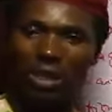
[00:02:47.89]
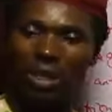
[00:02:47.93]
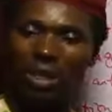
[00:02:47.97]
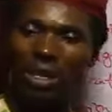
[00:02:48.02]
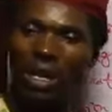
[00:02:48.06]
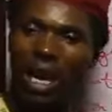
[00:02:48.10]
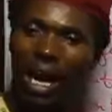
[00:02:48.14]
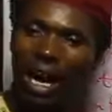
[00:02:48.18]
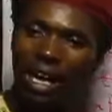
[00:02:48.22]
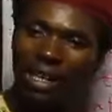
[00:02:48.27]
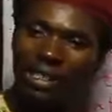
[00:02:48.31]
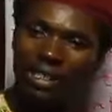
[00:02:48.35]

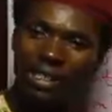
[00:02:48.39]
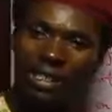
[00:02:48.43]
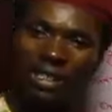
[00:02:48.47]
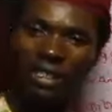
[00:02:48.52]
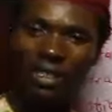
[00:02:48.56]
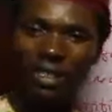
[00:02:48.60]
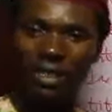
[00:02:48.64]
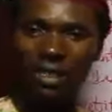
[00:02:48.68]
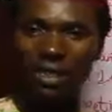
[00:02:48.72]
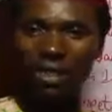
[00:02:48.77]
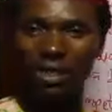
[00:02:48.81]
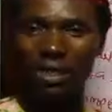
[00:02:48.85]
Land
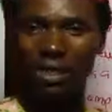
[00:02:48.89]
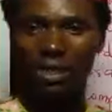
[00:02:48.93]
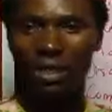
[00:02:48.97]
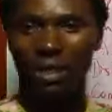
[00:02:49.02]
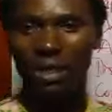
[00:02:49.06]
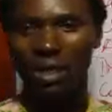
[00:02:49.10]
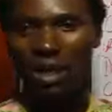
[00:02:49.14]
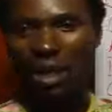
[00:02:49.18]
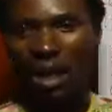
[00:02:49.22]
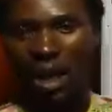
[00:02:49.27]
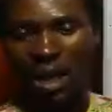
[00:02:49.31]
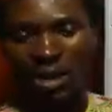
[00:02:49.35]

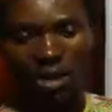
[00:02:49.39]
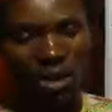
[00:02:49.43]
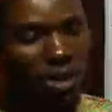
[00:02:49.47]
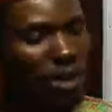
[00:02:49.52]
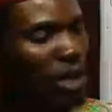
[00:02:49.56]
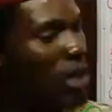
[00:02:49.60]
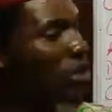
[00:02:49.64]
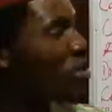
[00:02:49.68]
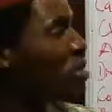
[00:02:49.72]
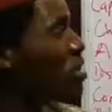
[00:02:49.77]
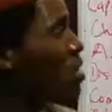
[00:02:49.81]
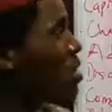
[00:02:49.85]
and
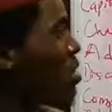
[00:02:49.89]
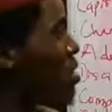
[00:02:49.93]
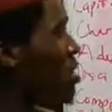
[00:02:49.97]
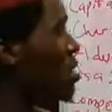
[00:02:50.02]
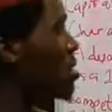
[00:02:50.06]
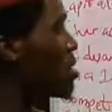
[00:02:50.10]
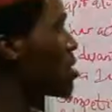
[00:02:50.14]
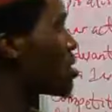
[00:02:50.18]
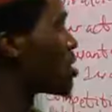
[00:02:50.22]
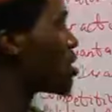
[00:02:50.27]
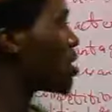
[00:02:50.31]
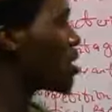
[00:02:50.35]
other
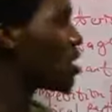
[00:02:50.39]
resources.